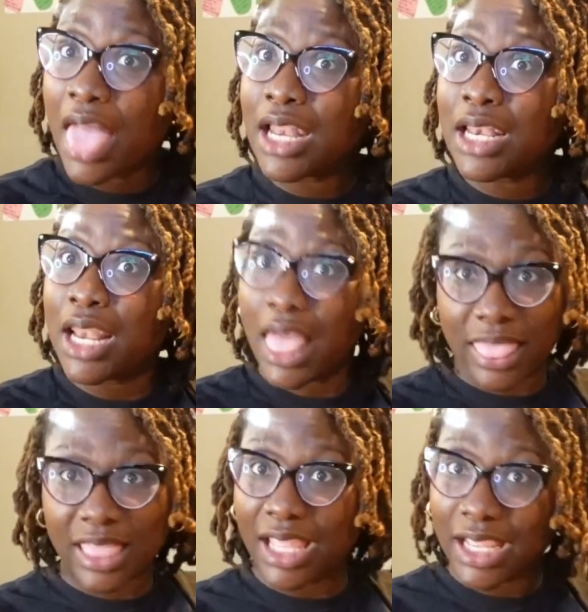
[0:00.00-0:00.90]

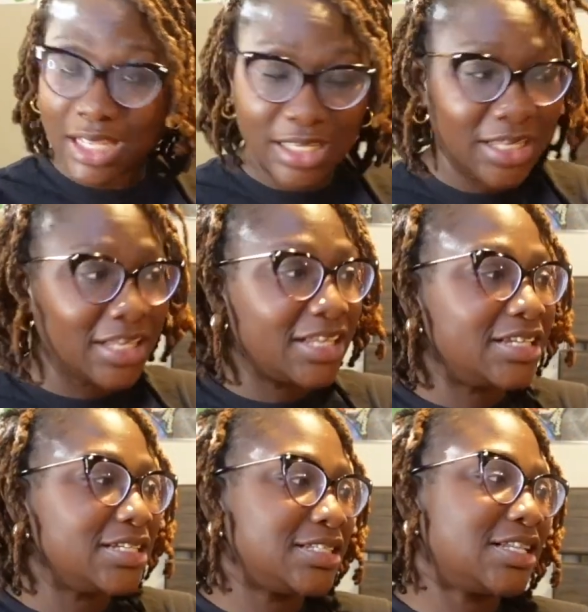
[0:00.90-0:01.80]
Nothing.
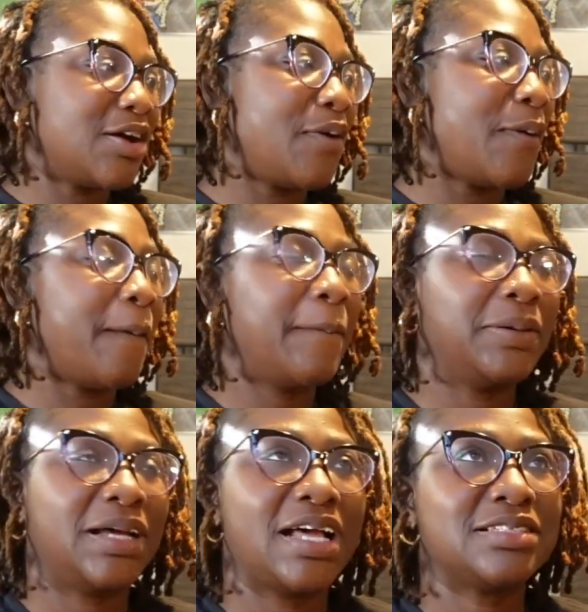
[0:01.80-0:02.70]
So,
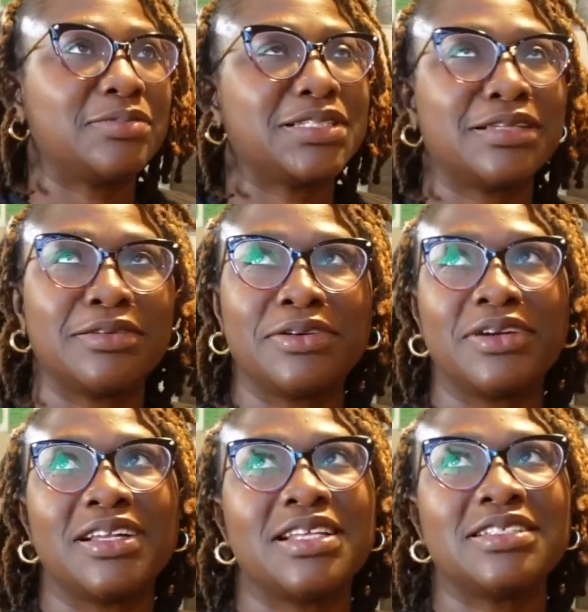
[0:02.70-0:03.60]
but I told myself,
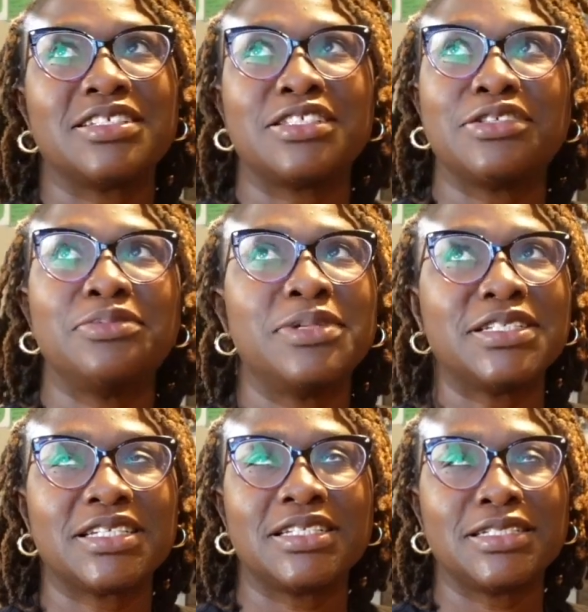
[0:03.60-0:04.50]
girl, that's just too
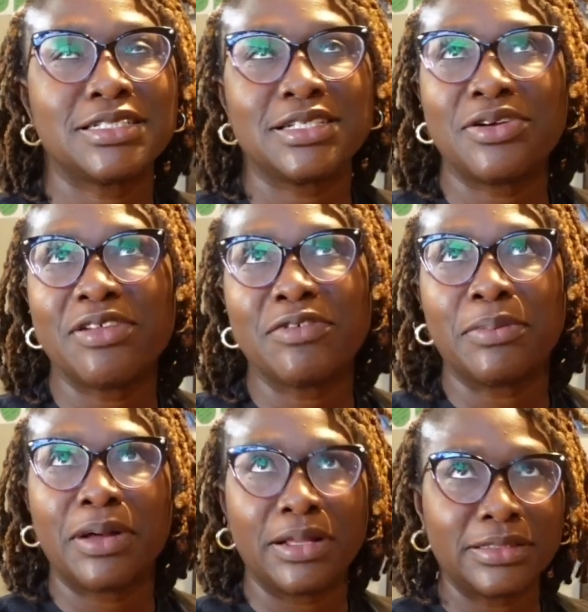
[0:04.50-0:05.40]
much energy. Don't even
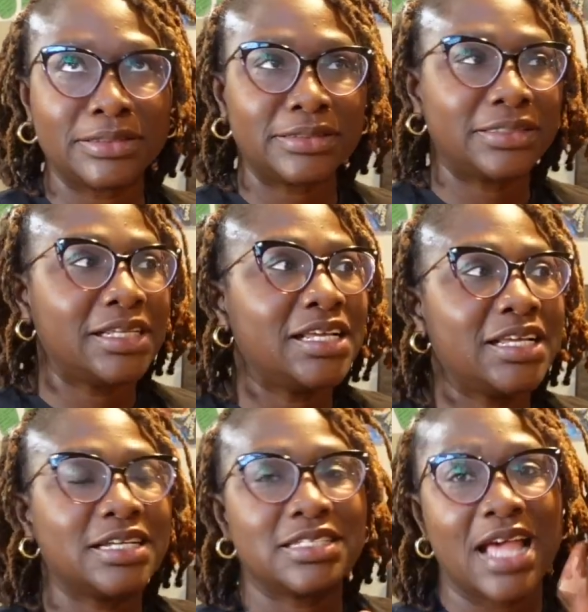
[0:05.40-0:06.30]
bother.
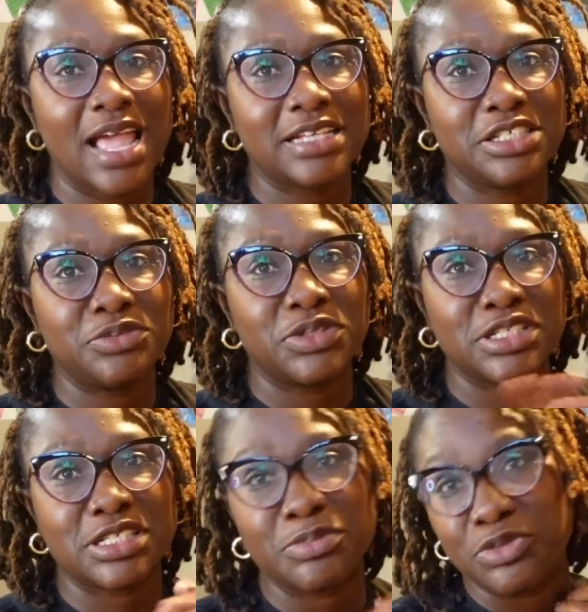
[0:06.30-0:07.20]
Because I actually want a
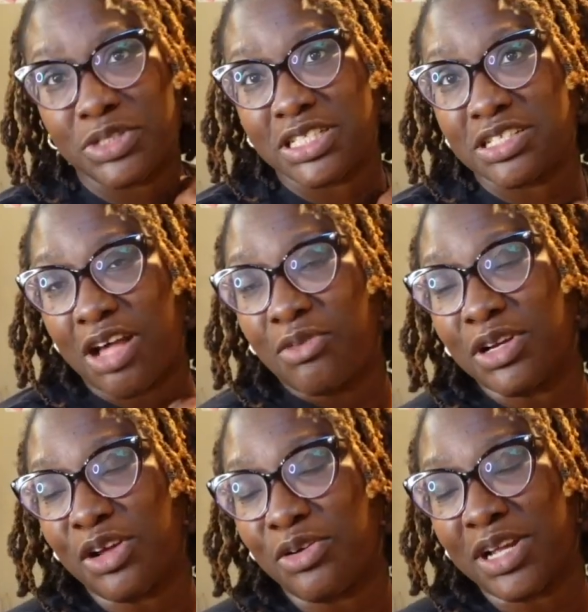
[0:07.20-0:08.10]
smoothie. So I want
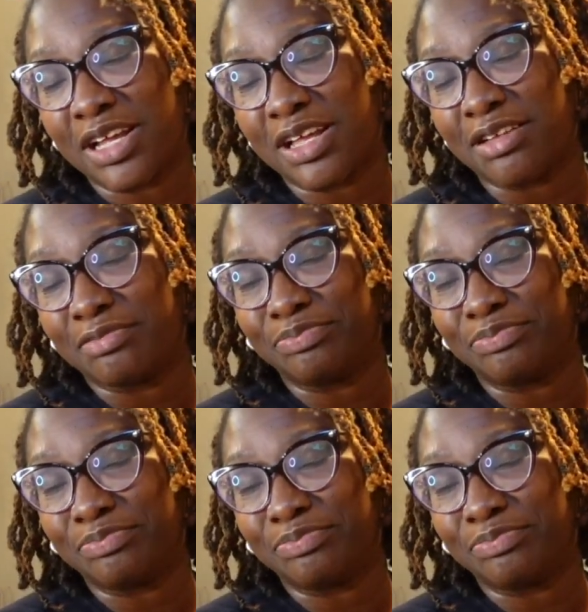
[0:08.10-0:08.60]
to go there.